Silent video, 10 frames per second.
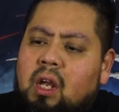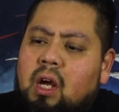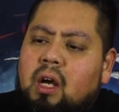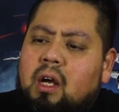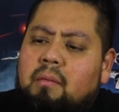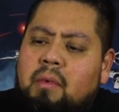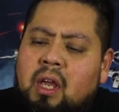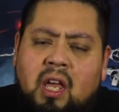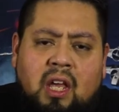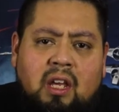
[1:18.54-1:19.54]
Um,
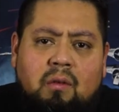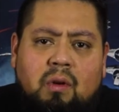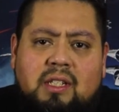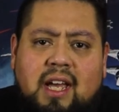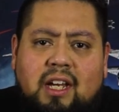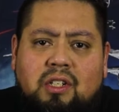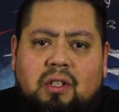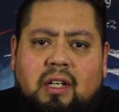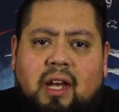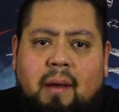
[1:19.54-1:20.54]
he was
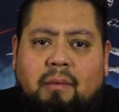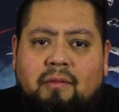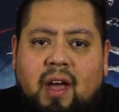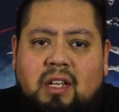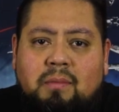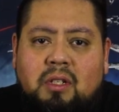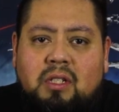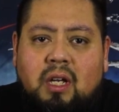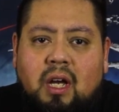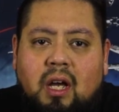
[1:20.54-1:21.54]
actually Captain
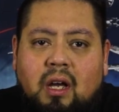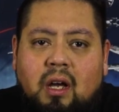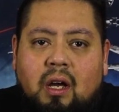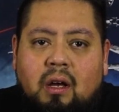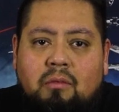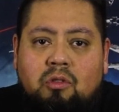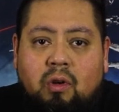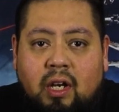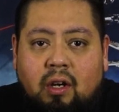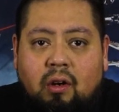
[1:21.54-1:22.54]
Phasma's uh, um,
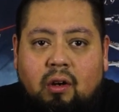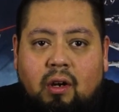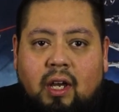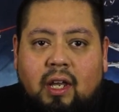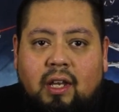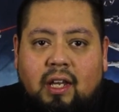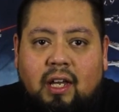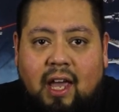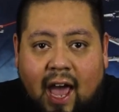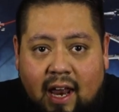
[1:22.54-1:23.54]
trainer in the
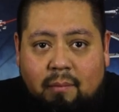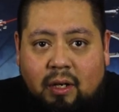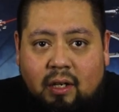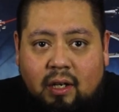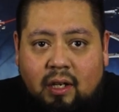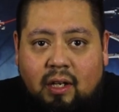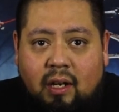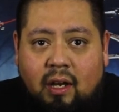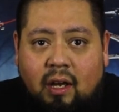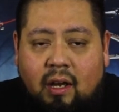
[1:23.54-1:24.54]
academy, in
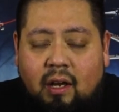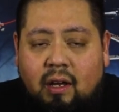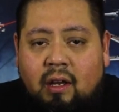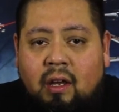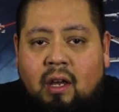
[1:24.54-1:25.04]
the uh,